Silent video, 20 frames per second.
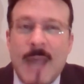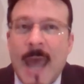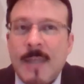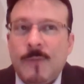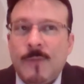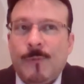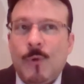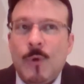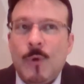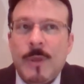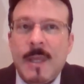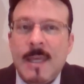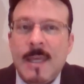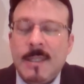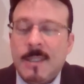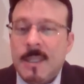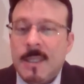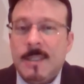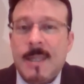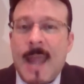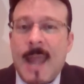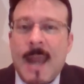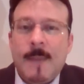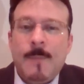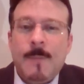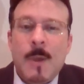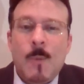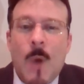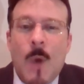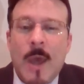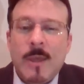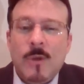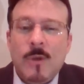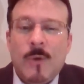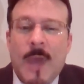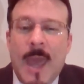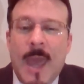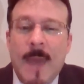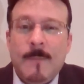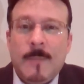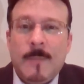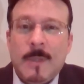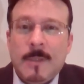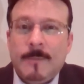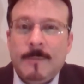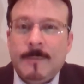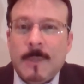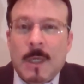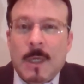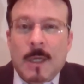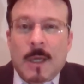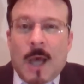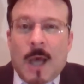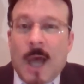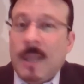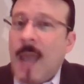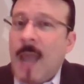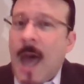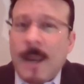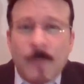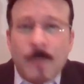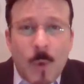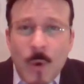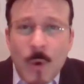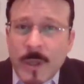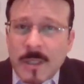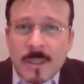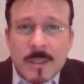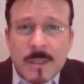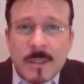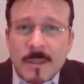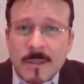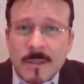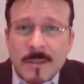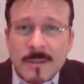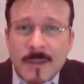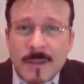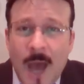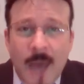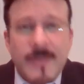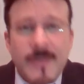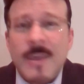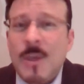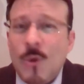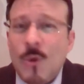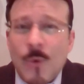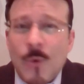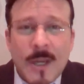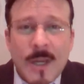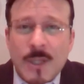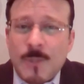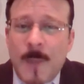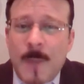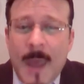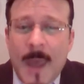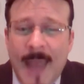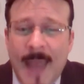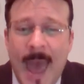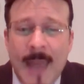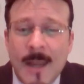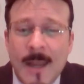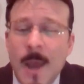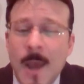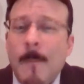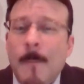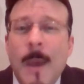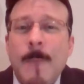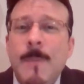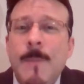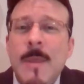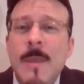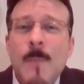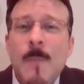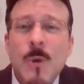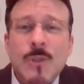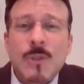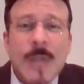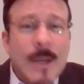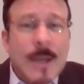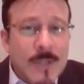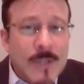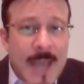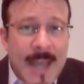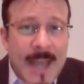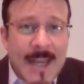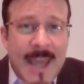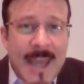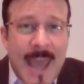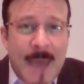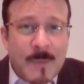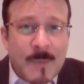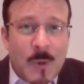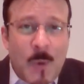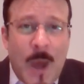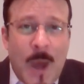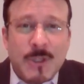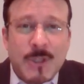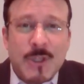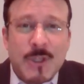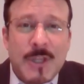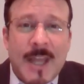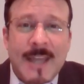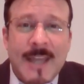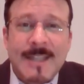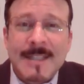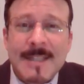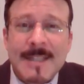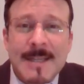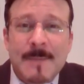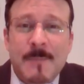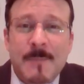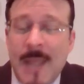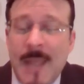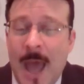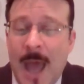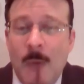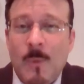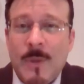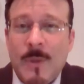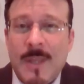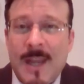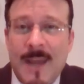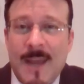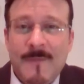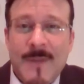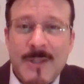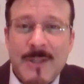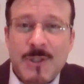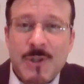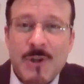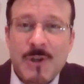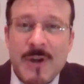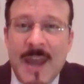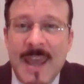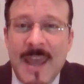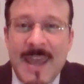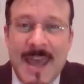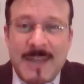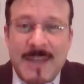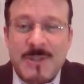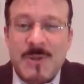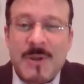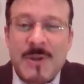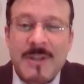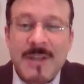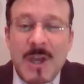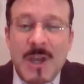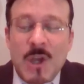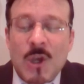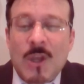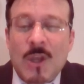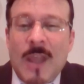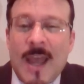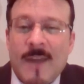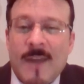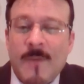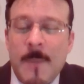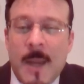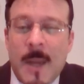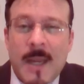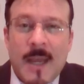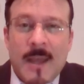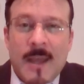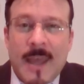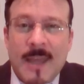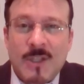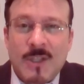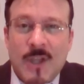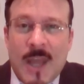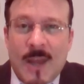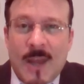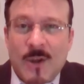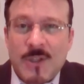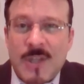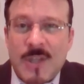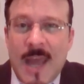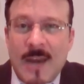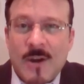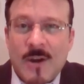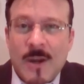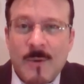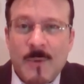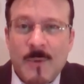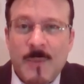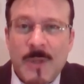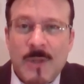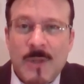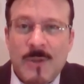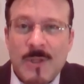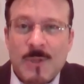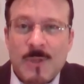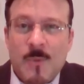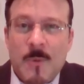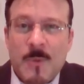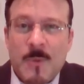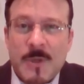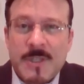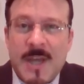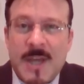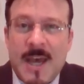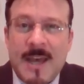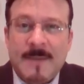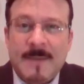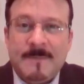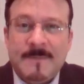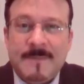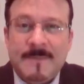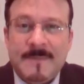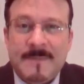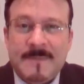As for the Cincinnati BYU game, a lot of points. I think you can expect that. Might be the most entertaining game to watch tonight, but not one that I venture a guess on. Good luck, everybody. I'll catch you again on Saturday when we do this one more time.